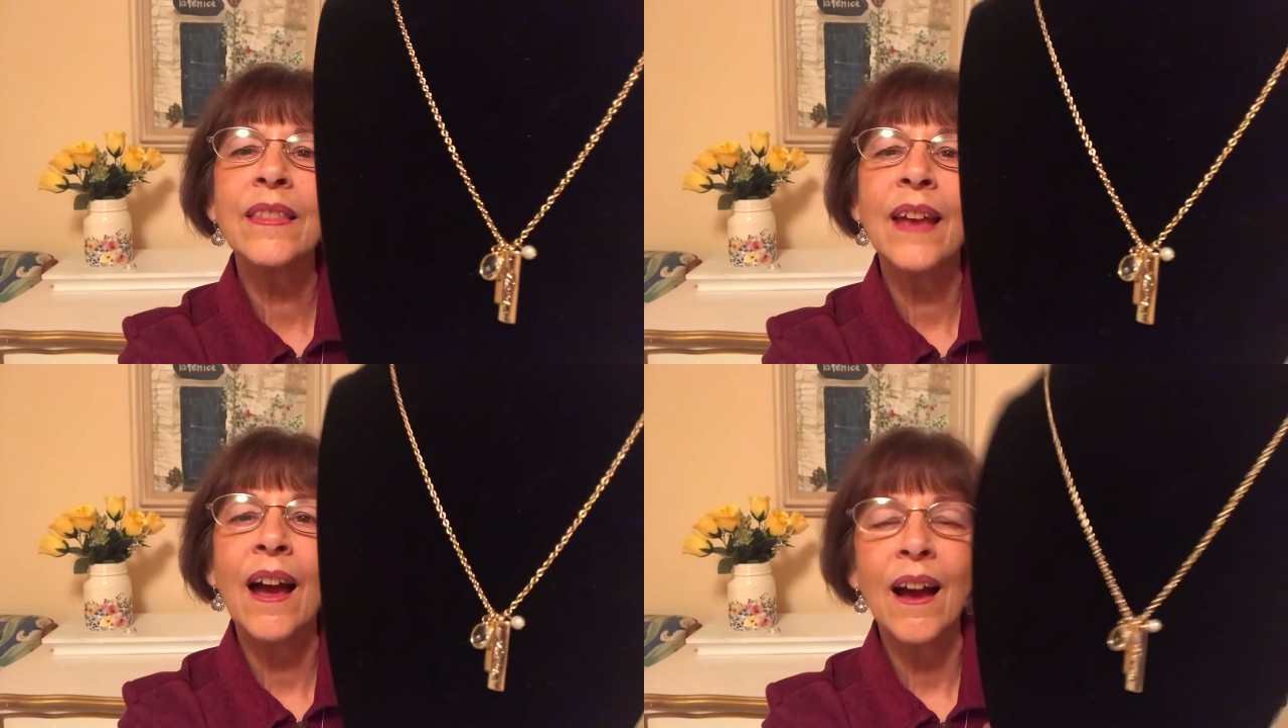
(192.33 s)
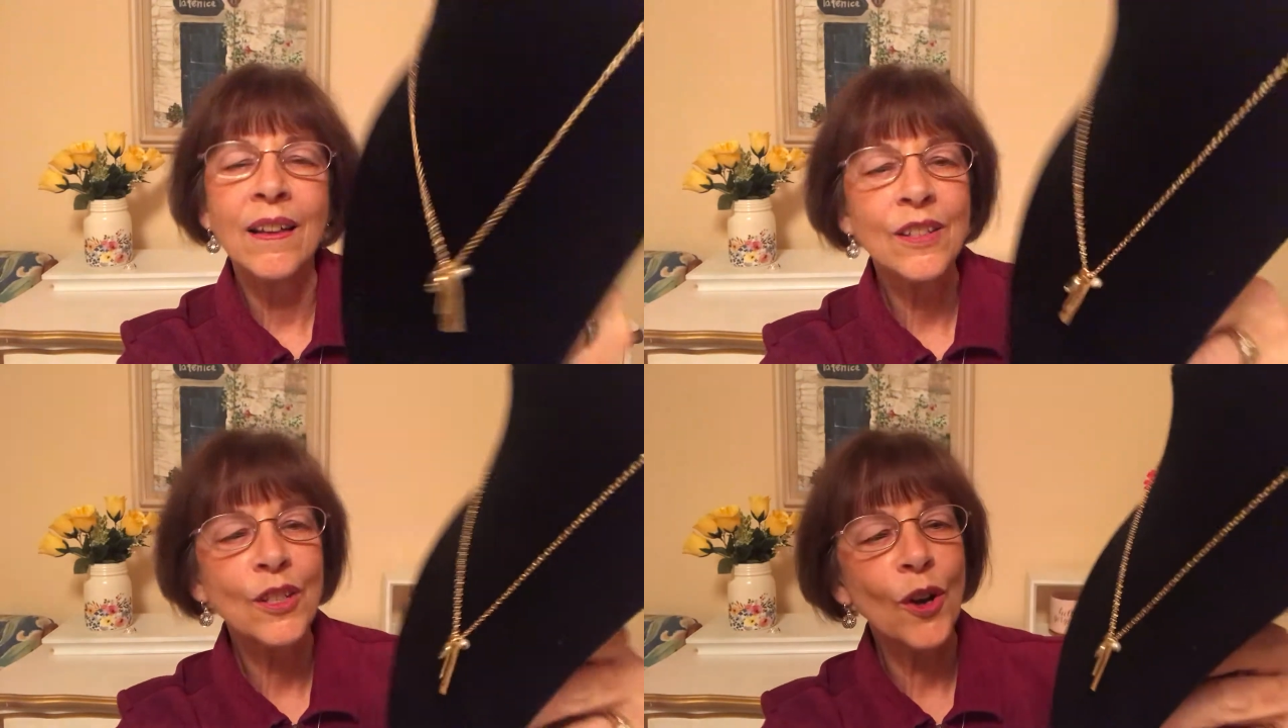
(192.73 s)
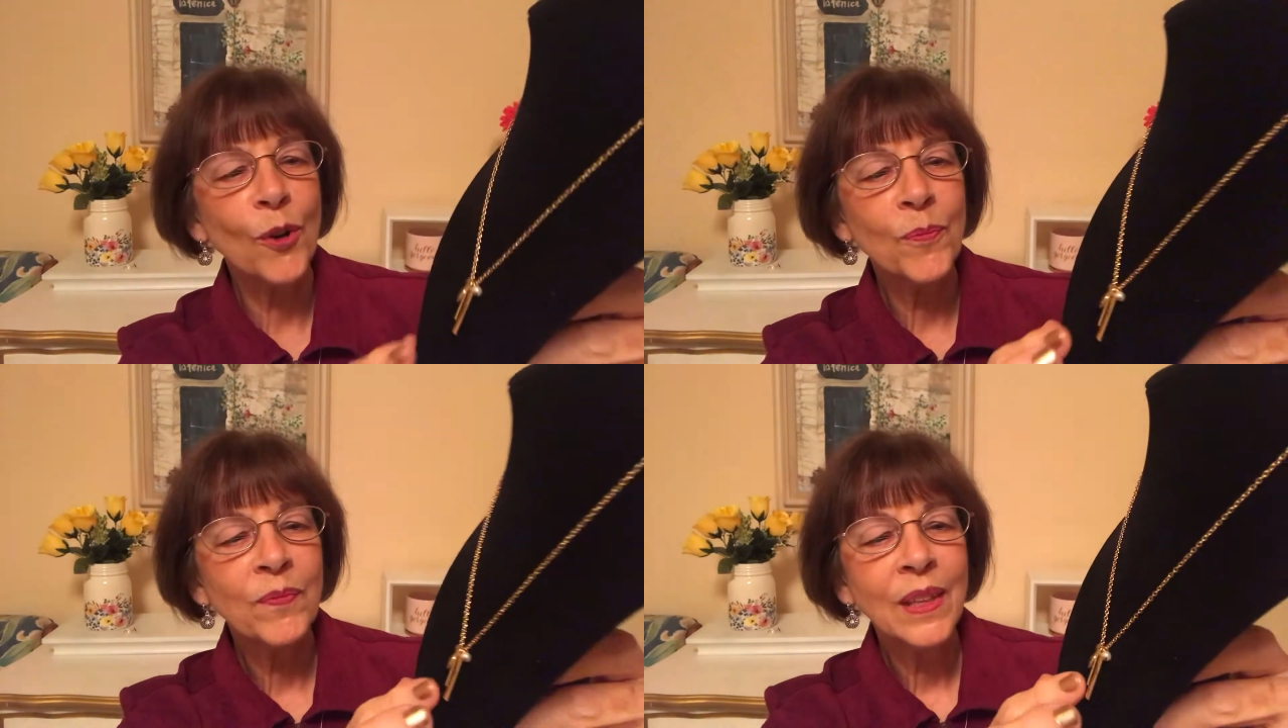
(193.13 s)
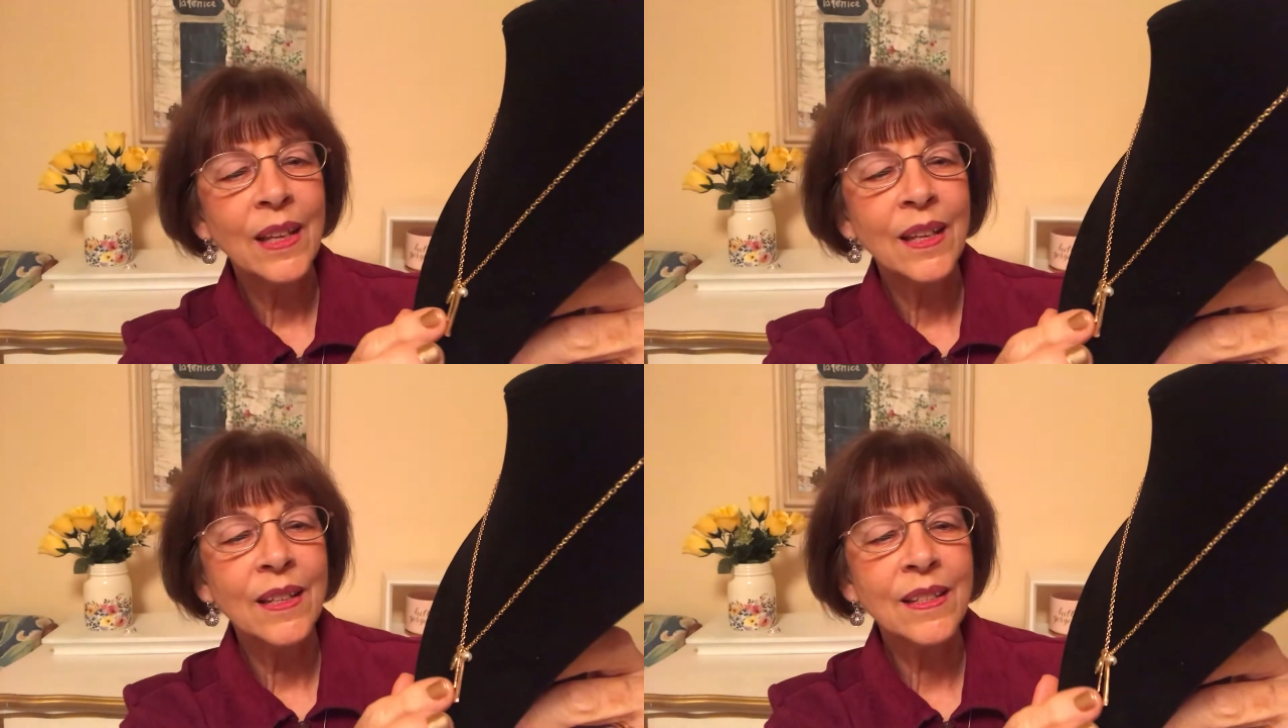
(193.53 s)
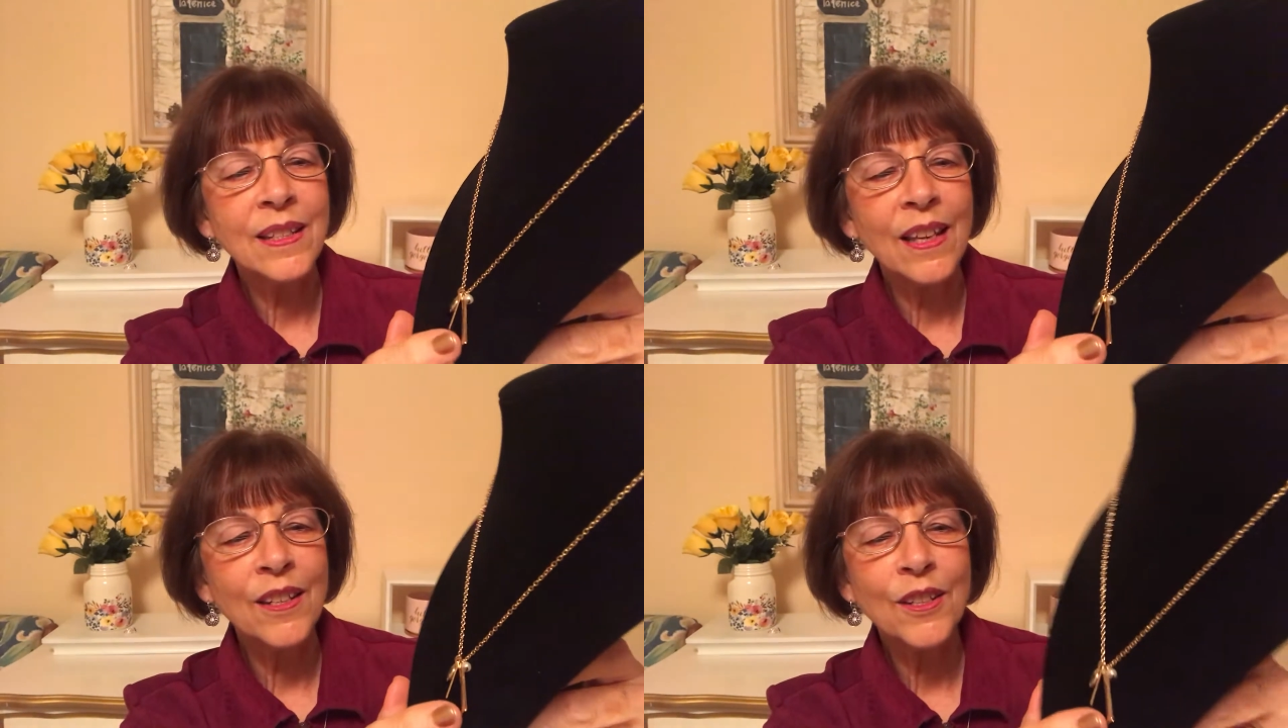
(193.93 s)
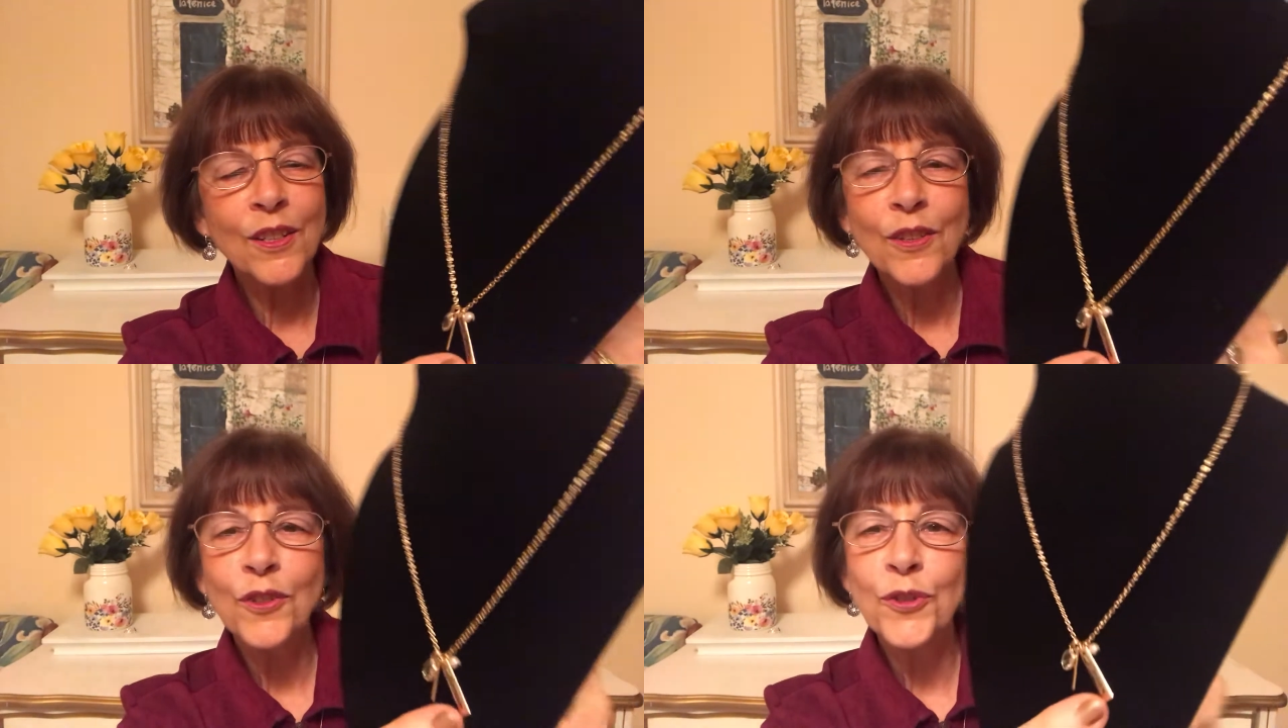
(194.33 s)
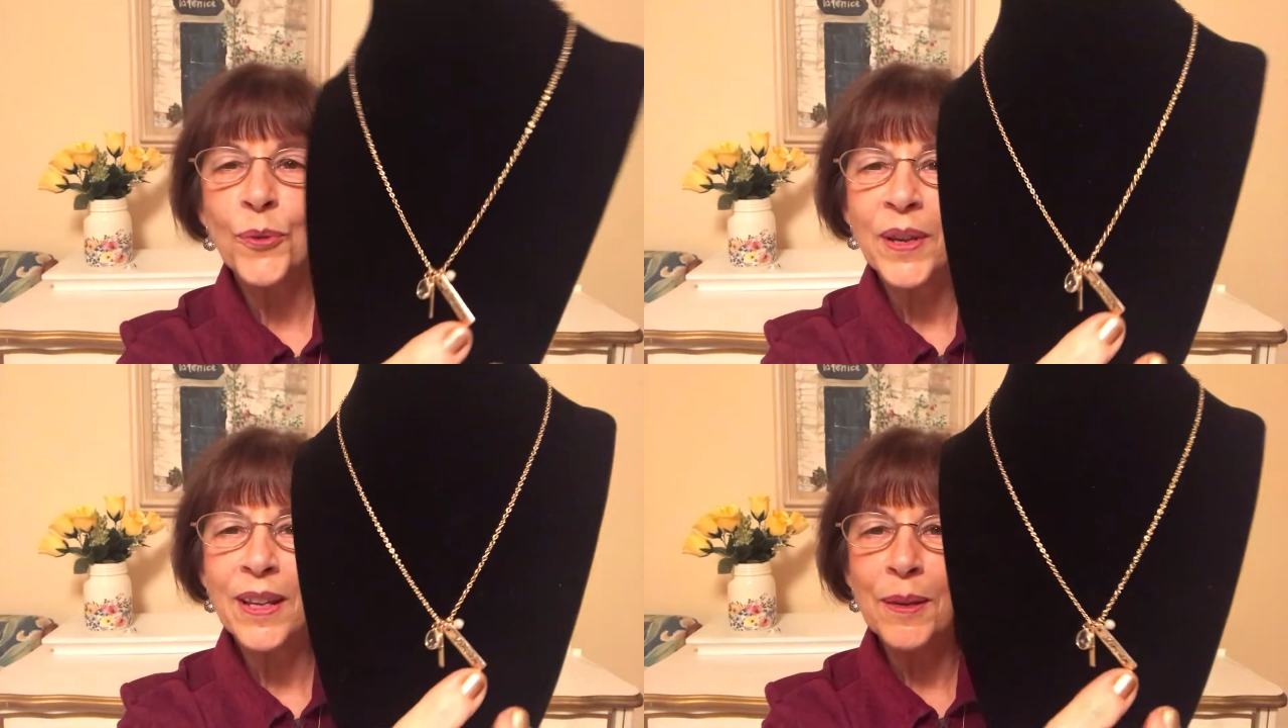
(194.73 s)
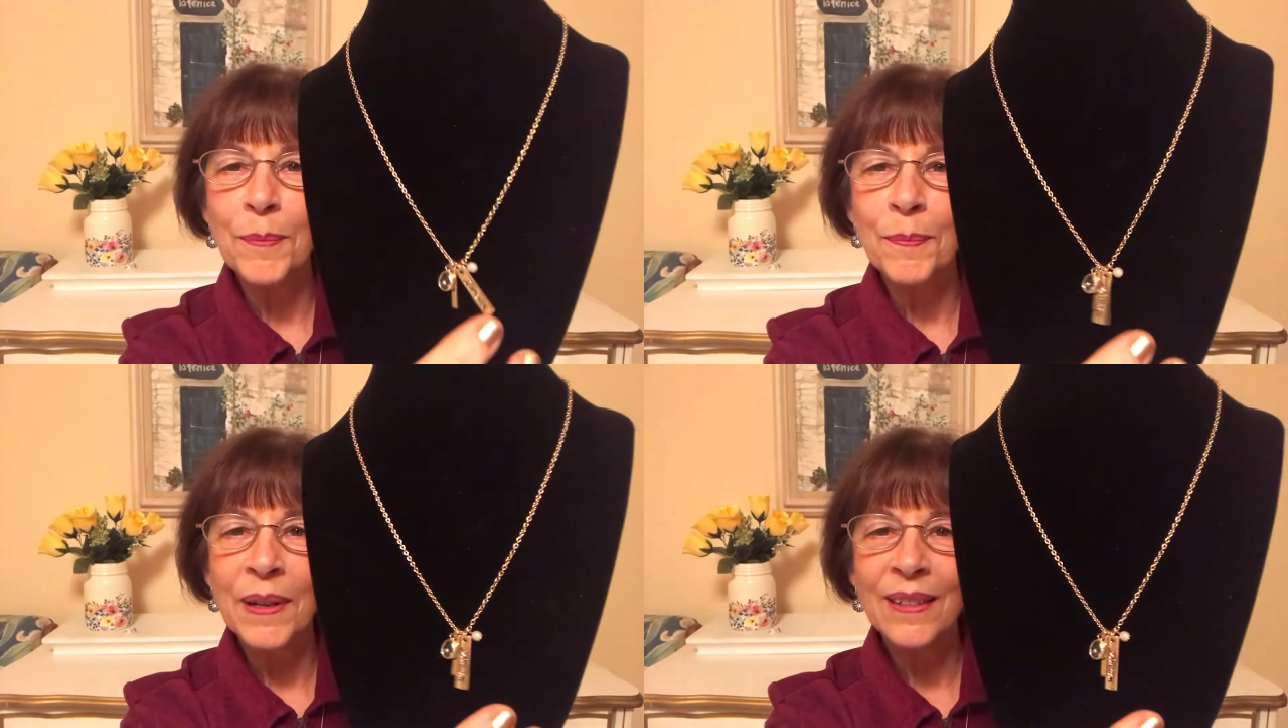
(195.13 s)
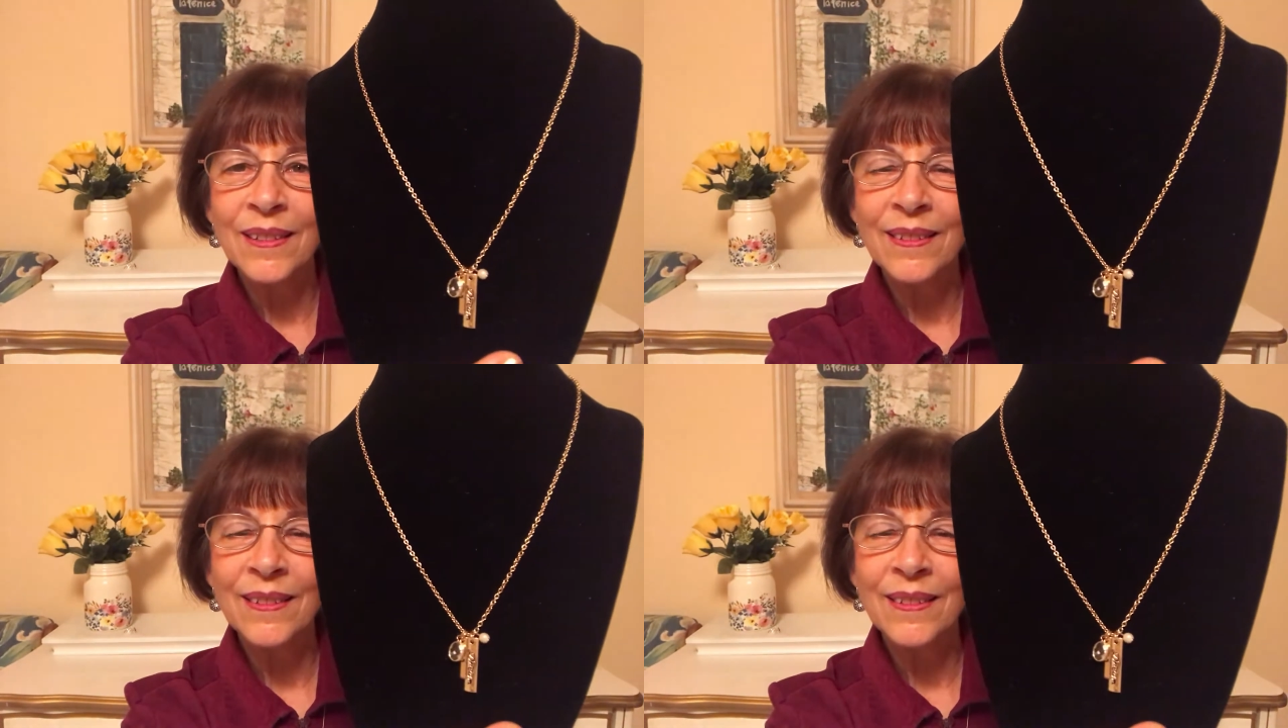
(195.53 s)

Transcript: at that. So it says Dream.